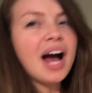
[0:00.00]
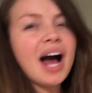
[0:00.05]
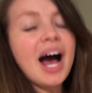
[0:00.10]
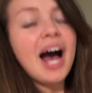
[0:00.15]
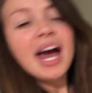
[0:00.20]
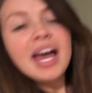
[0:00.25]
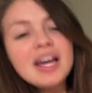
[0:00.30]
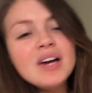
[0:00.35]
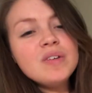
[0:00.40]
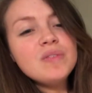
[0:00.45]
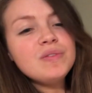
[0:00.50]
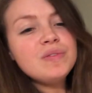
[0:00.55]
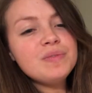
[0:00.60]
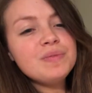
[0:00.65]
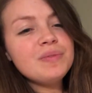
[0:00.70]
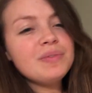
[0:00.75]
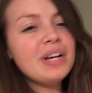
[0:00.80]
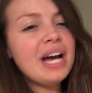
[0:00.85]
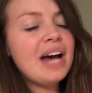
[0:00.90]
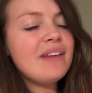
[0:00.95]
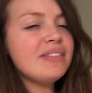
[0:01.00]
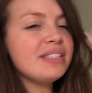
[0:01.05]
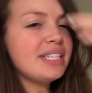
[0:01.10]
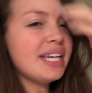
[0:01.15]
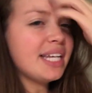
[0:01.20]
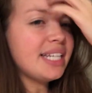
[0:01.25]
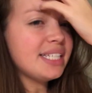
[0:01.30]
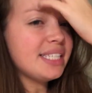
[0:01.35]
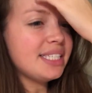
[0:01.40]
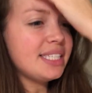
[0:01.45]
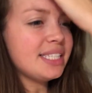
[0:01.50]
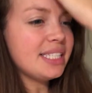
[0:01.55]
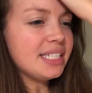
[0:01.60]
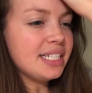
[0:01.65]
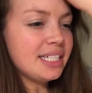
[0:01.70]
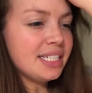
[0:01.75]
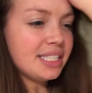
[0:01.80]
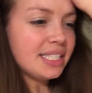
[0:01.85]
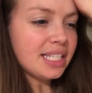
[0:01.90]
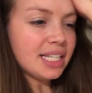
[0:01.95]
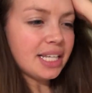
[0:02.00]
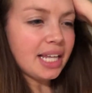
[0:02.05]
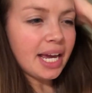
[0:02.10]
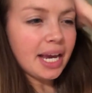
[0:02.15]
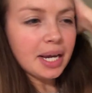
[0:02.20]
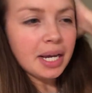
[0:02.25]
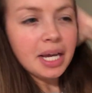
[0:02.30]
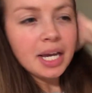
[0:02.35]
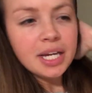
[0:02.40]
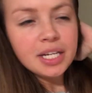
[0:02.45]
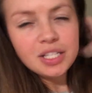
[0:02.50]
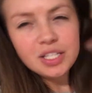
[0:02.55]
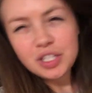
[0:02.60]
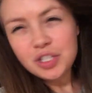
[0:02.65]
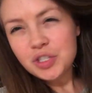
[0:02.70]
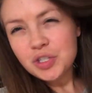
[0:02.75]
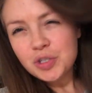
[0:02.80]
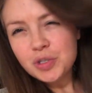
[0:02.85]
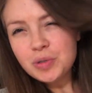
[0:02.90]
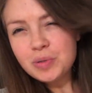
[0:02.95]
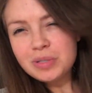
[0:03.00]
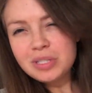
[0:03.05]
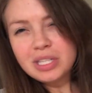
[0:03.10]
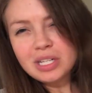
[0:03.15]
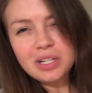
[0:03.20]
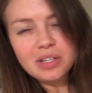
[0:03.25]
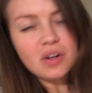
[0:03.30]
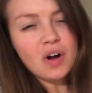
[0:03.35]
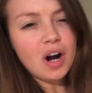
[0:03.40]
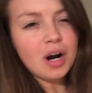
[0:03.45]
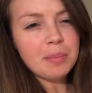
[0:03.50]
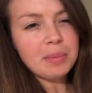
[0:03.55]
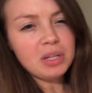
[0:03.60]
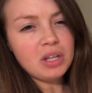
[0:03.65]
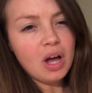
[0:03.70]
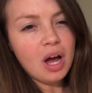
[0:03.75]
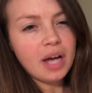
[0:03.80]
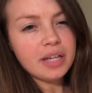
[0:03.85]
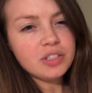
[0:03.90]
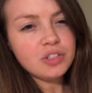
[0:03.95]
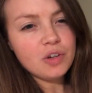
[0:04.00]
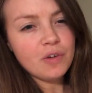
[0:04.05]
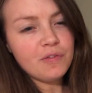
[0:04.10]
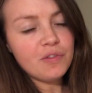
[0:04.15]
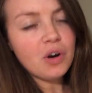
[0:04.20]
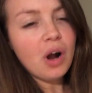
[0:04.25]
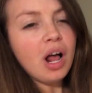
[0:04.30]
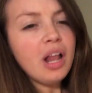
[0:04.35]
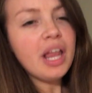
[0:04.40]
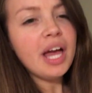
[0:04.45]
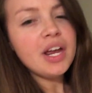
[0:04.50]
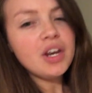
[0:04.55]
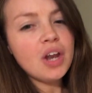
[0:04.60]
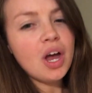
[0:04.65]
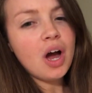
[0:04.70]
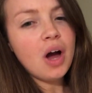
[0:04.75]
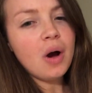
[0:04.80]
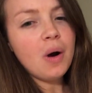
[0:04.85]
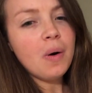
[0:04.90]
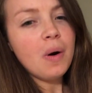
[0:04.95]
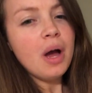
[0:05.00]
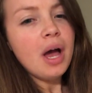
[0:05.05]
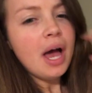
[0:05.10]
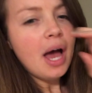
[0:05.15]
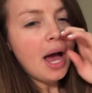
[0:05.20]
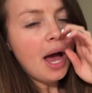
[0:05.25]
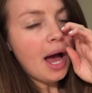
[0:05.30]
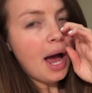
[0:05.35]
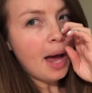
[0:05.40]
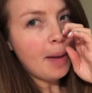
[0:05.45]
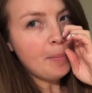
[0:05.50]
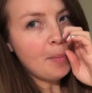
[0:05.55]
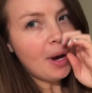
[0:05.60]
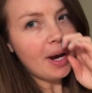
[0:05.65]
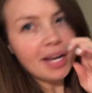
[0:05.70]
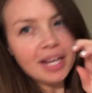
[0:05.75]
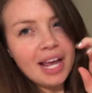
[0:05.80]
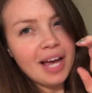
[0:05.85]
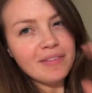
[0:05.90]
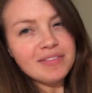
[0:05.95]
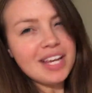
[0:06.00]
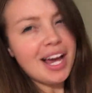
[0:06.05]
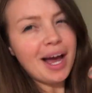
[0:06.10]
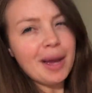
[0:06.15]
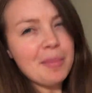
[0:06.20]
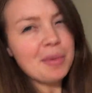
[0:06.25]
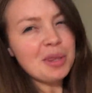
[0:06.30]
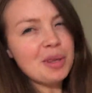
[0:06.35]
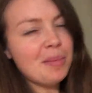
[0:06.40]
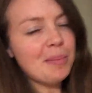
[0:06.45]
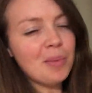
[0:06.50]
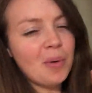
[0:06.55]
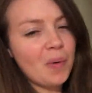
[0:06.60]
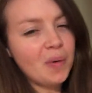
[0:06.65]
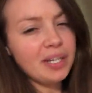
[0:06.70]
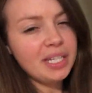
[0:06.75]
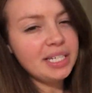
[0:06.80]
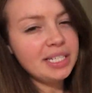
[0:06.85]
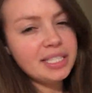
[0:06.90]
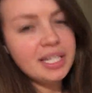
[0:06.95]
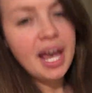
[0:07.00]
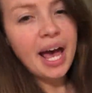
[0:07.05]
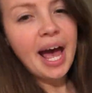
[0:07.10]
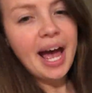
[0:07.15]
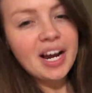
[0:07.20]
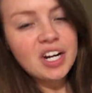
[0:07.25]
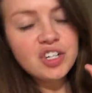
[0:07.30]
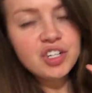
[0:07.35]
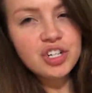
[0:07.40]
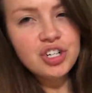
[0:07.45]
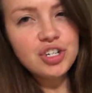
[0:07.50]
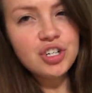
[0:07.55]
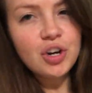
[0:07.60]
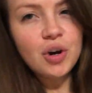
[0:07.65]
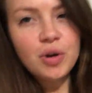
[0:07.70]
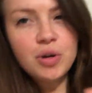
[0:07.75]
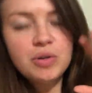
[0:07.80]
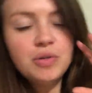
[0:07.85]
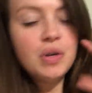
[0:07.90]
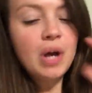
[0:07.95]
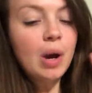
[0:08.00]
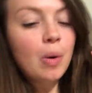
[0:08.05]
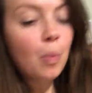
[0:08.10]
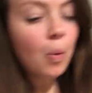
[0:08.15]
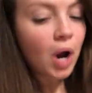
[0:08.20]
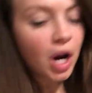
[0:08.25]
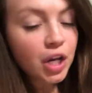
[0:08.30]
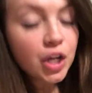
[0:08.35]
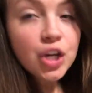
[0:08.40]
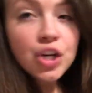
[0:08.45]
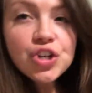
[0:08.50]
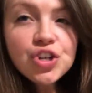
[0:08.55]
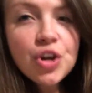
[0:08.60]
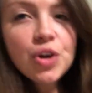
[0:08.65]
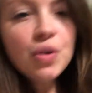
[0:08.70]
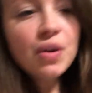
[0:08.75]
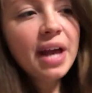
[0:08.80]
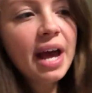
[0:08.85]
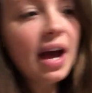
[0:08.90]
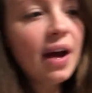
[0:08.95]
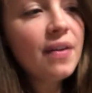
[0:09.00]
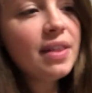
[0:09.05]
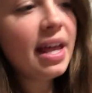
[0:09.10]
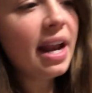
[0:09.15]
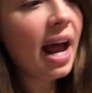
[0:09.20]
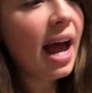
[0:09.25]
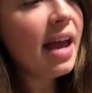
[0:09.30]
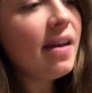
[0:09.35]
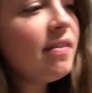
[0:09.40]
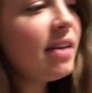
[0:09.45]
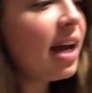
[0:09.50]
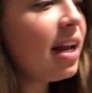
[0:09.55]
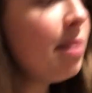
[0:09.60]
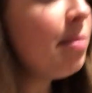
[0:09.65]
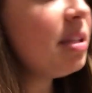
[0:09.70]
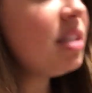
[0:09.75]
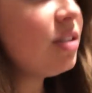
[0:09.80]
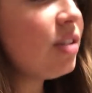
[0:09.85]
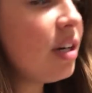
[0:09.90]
I have a tendency to like snooze the alarm a lot. So for all I know, I'm not gonna have time in the morning to actually show you. So I wanted to show you now that I've kind of been